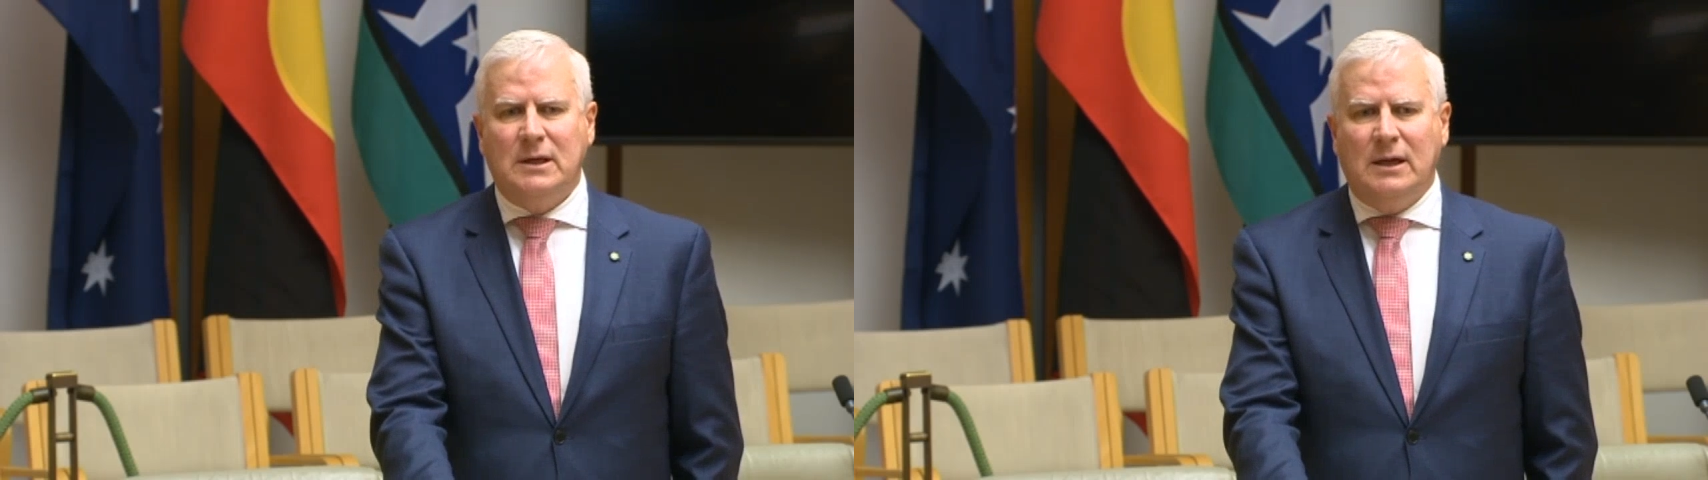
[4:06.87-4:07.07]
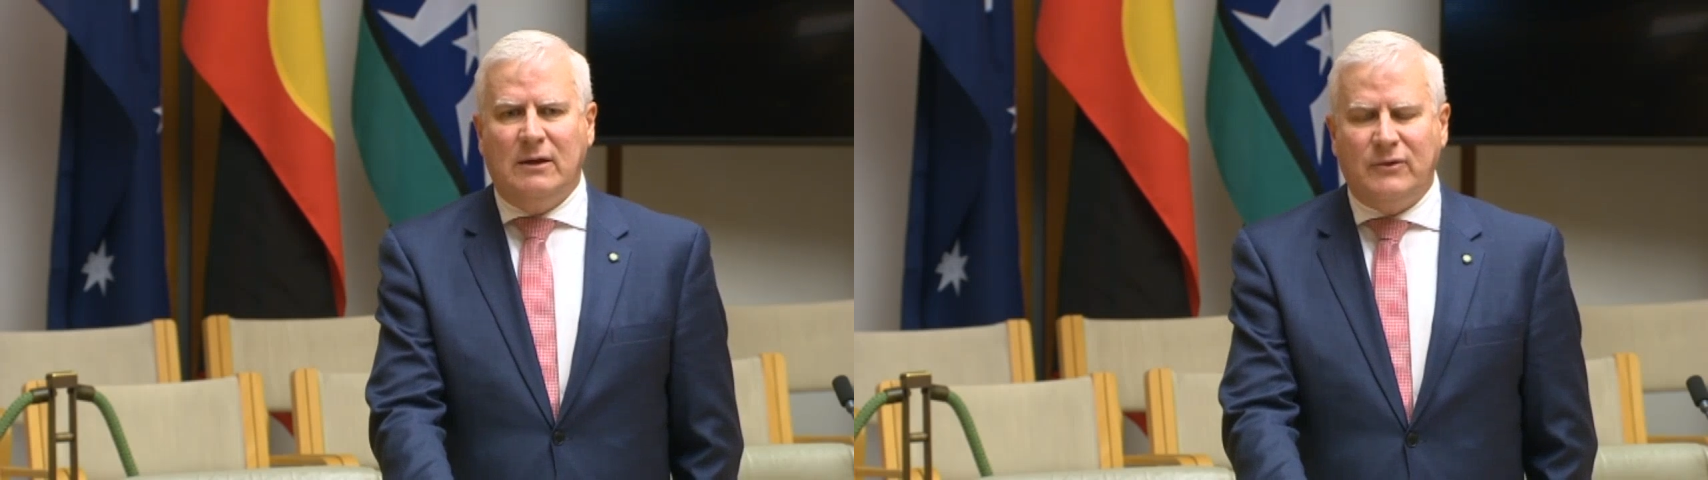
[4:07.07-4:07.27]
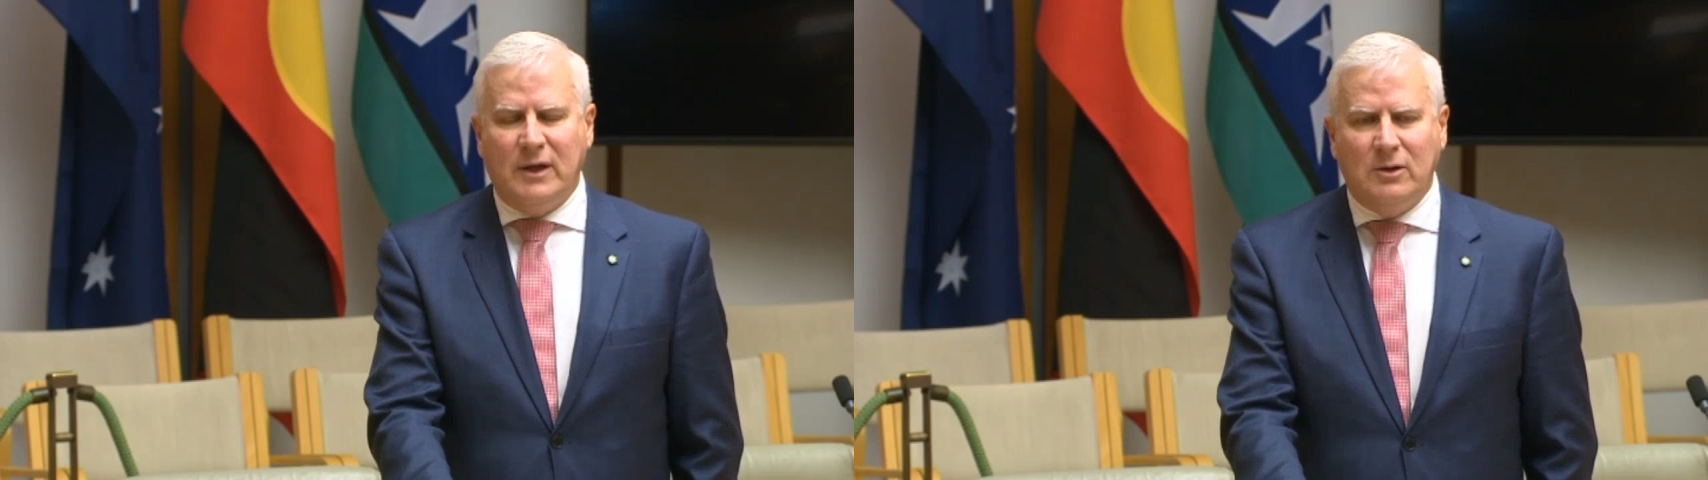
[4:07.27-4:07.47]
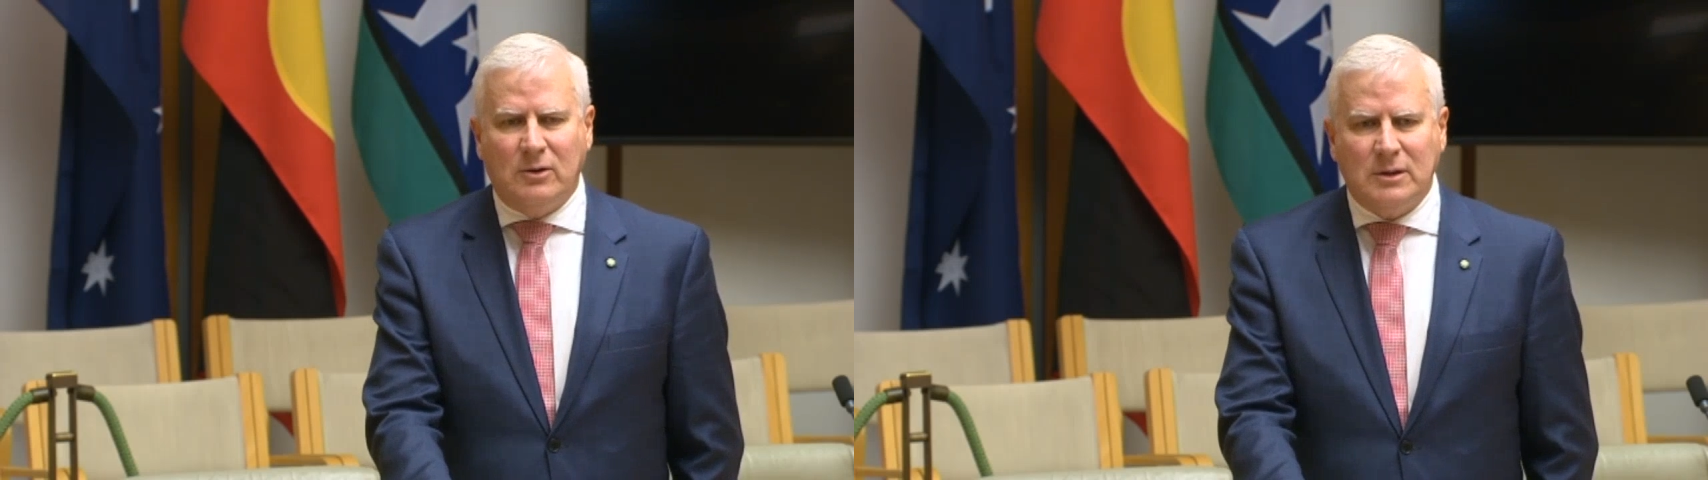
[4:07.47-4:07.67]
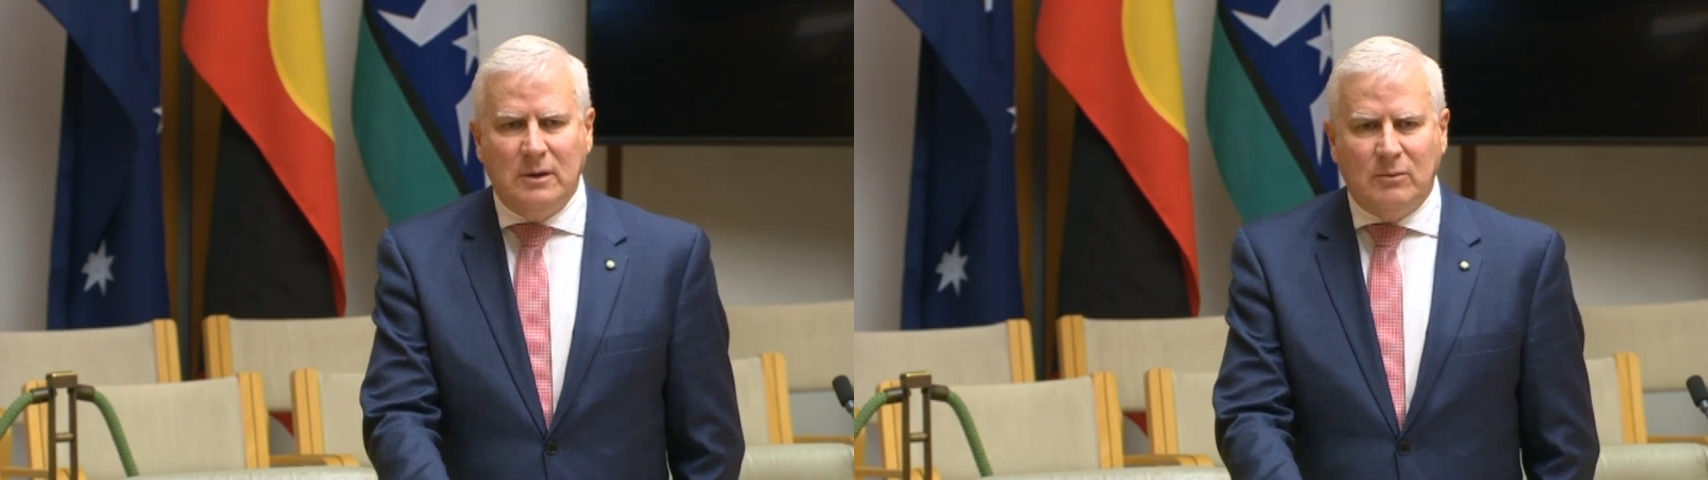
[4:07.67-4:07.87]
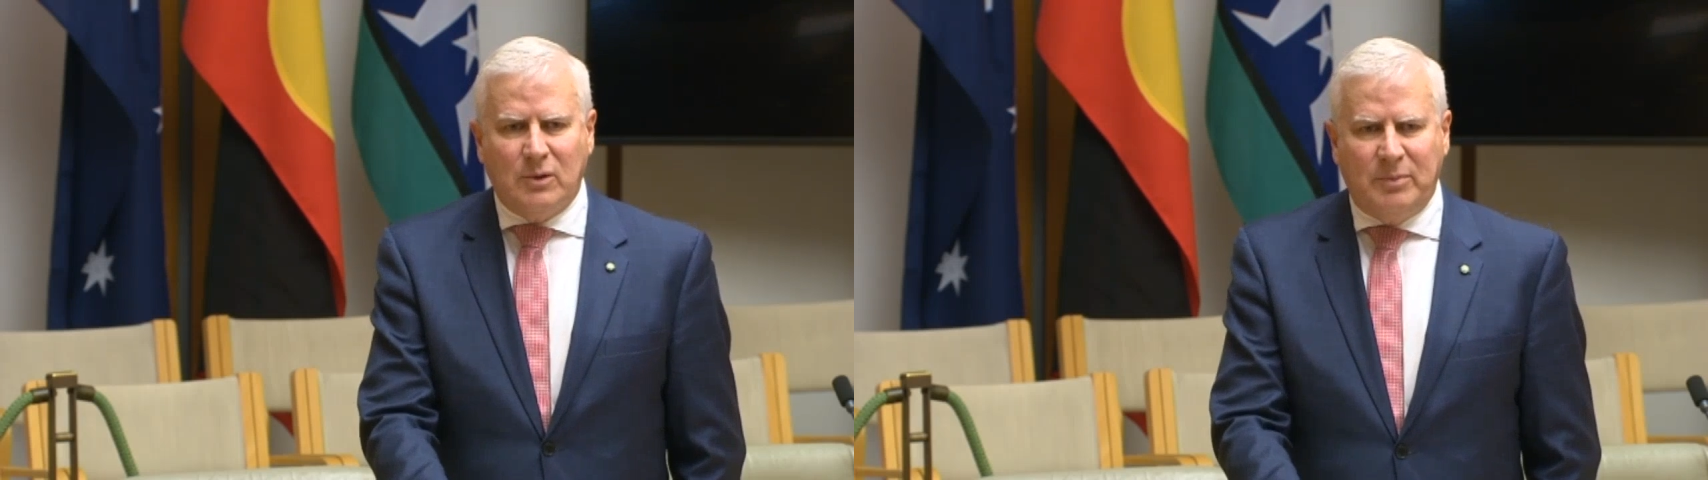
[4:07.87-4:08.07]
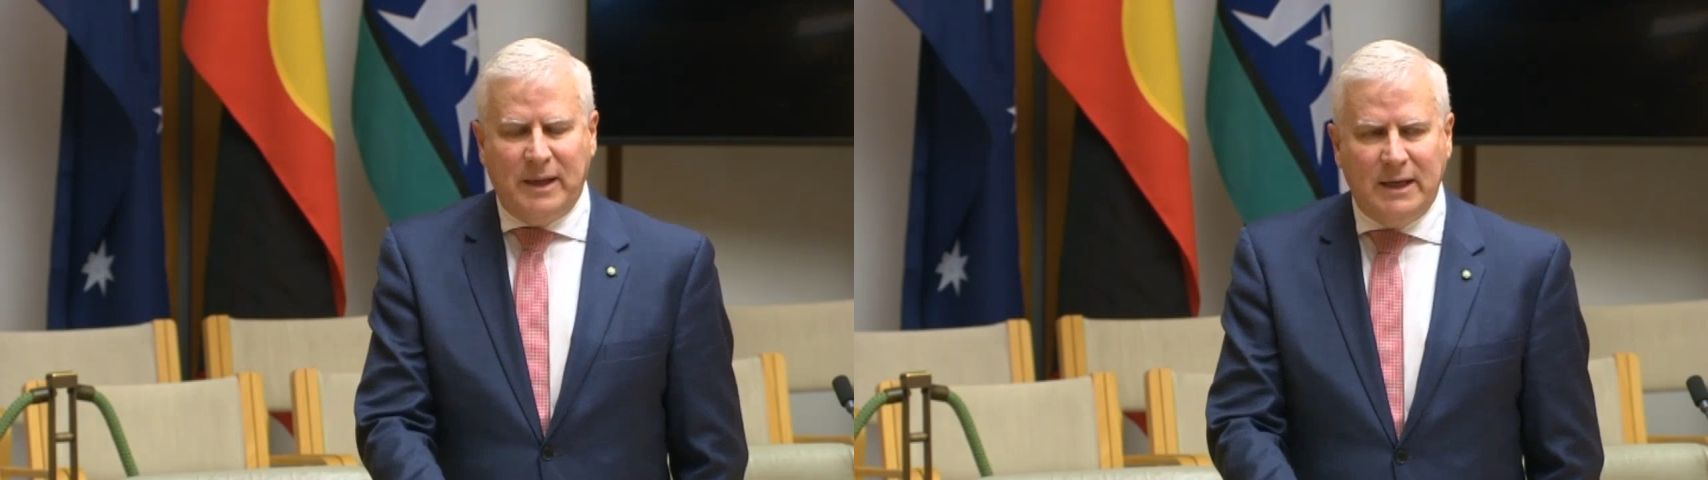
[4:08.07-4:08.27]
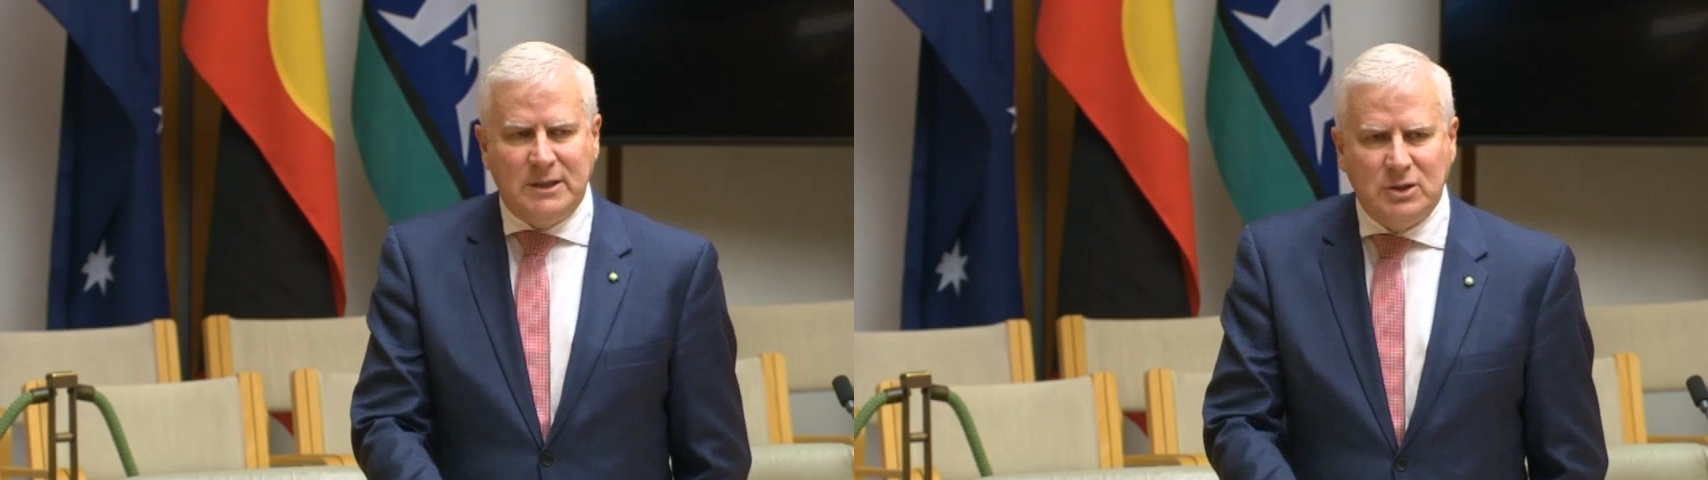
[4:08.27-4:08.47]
if they're not prepared